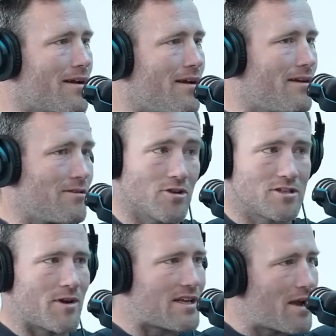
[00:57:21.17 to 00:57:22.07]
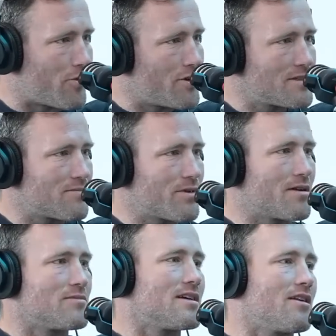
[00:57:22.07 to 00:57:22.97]
But not so much our boys,
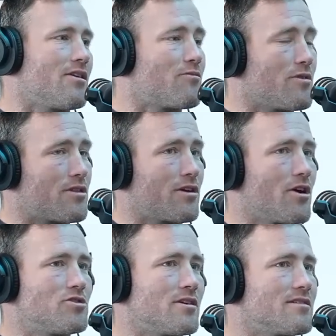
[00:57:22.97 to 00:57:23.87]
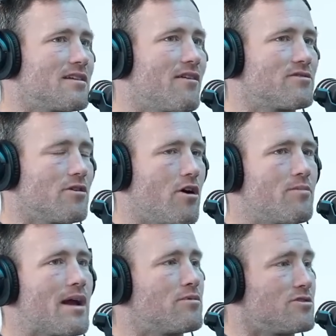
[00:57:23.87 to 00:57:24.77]
but I'm saying like with the coaching and stuff.
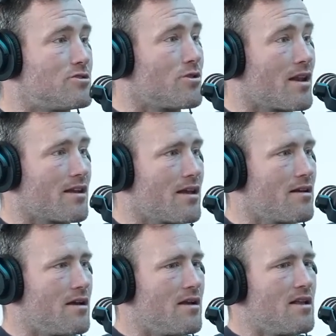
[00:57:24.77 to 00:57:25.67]
So I'd be able to do that again.